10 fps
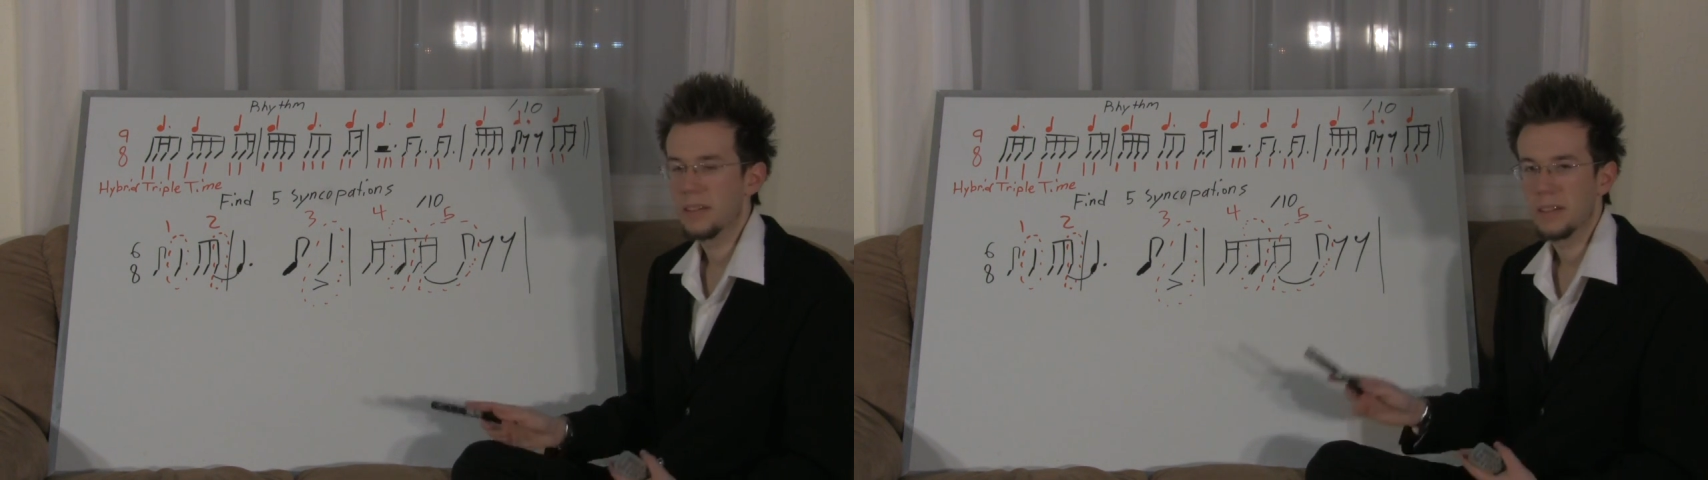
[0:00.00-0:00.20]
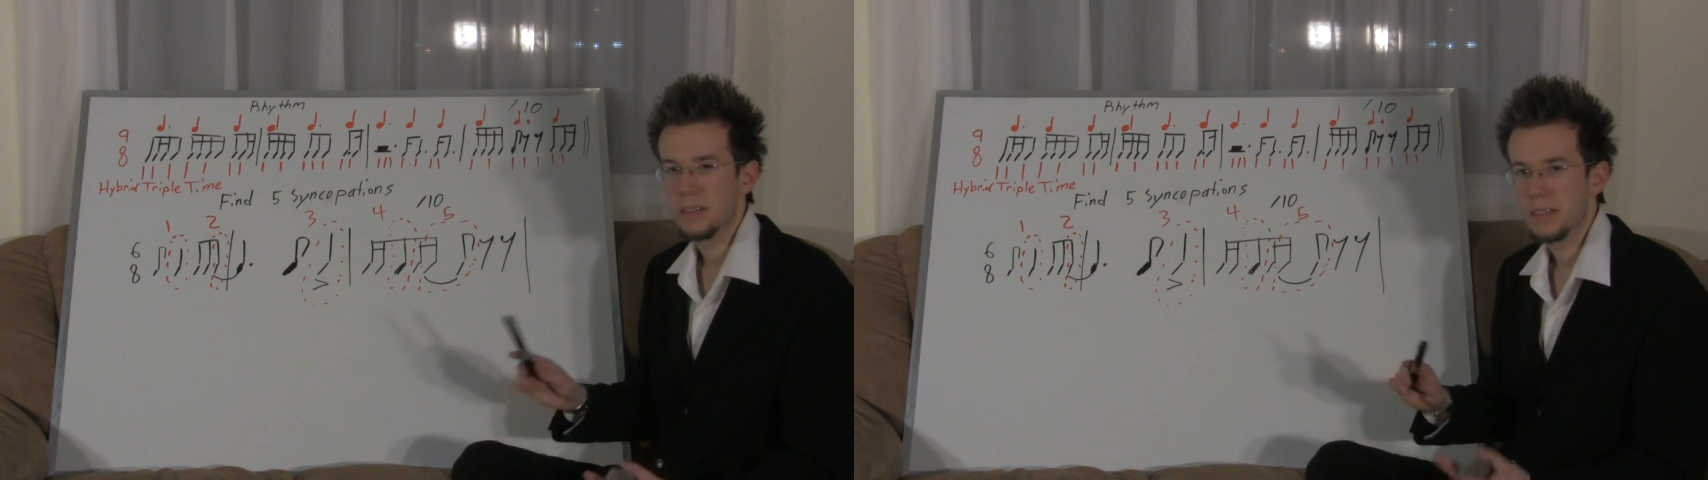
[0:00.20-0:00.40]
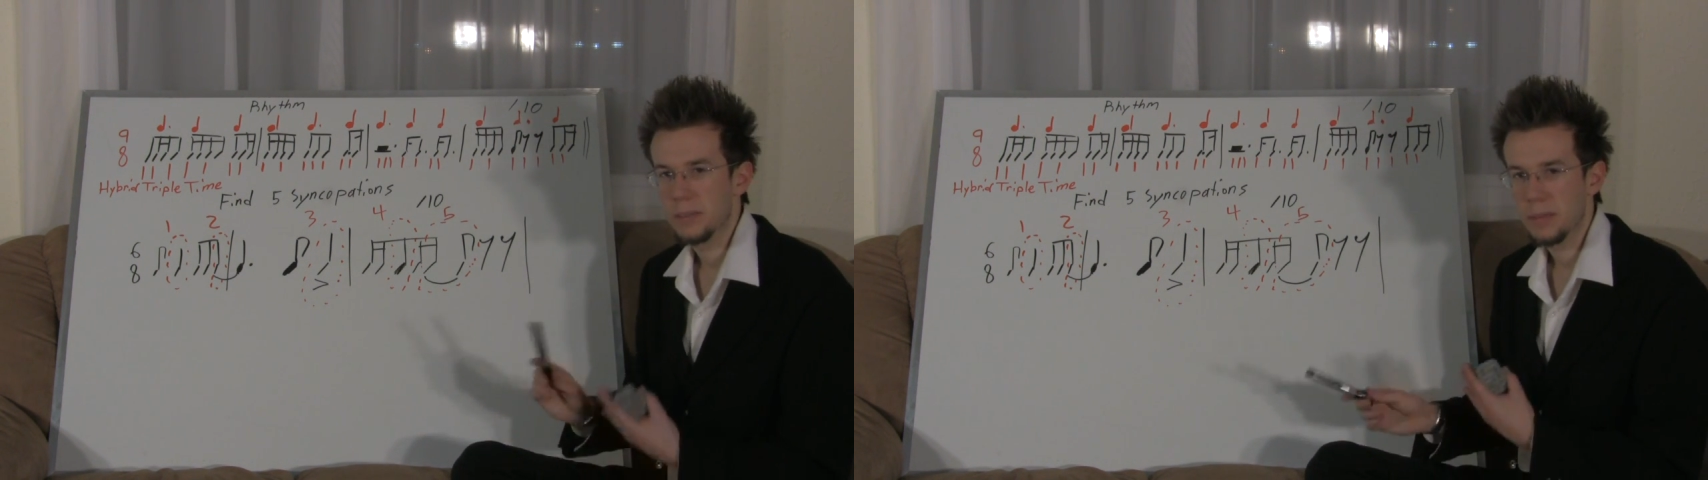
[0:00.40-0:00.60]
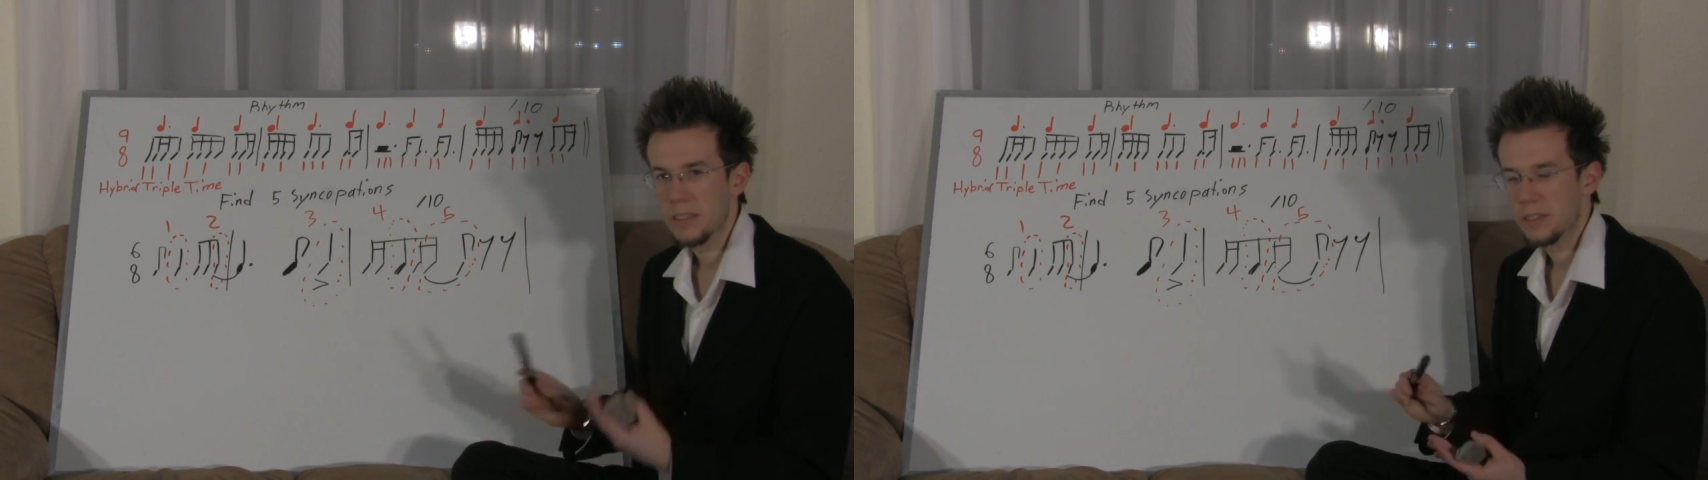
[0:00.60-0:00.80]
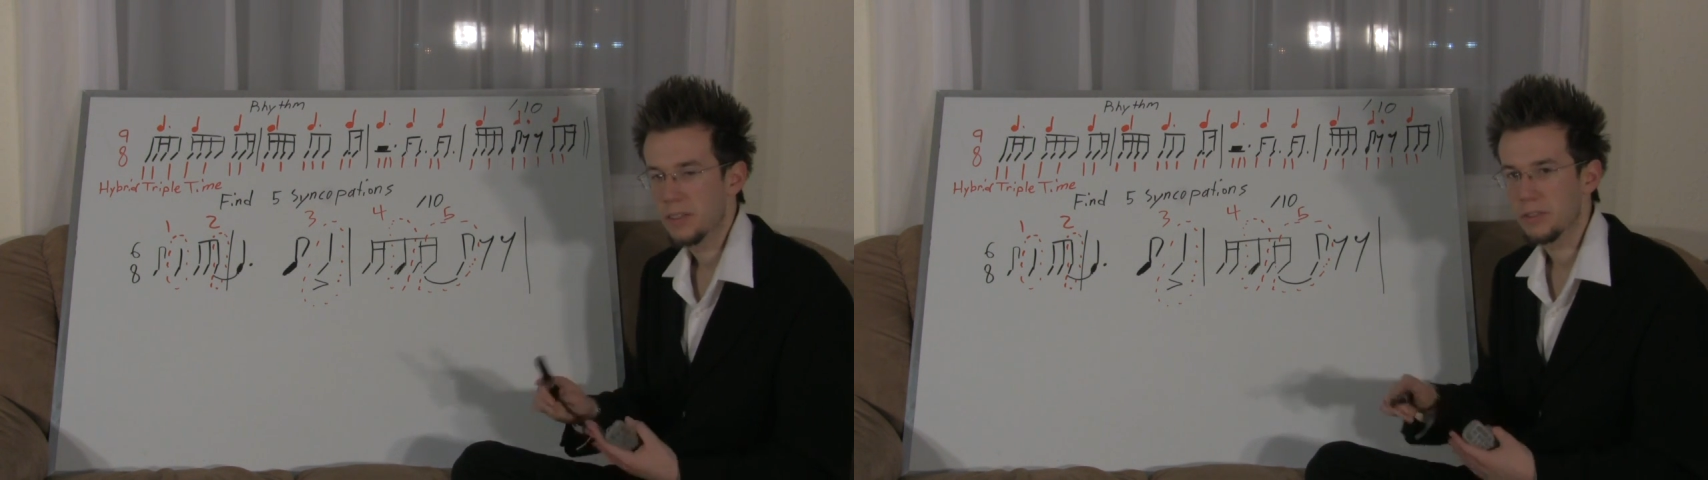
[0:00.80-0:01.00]
their
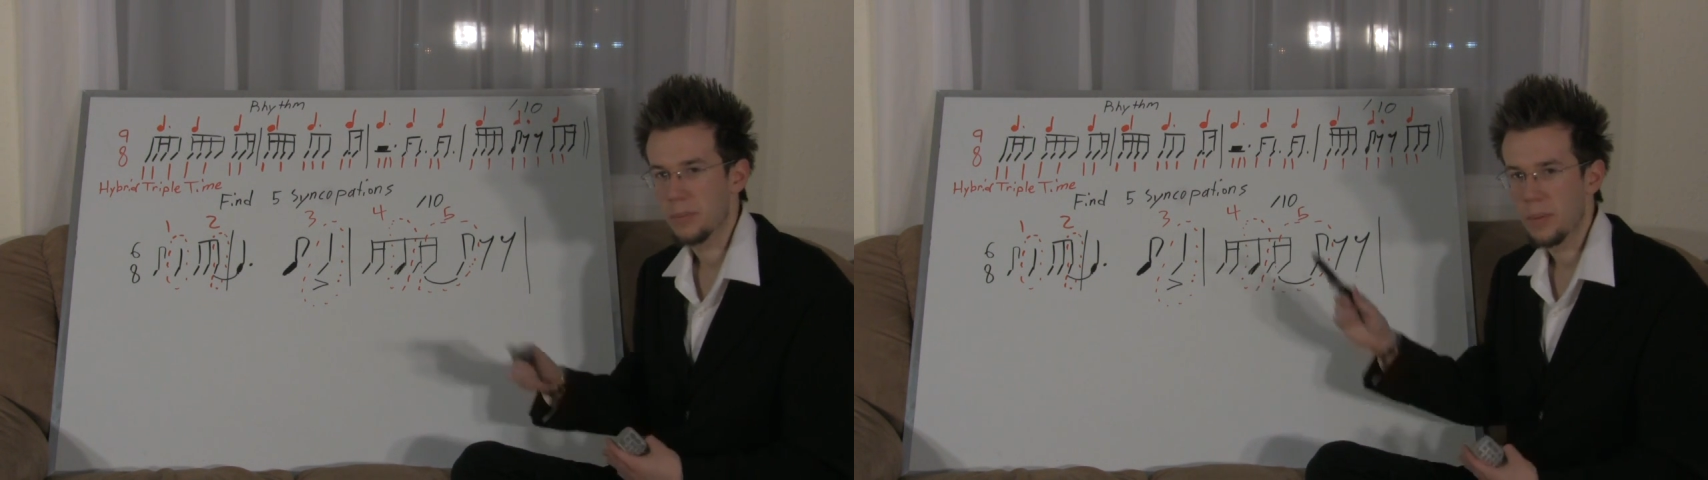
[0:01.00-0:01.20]
displaced notes.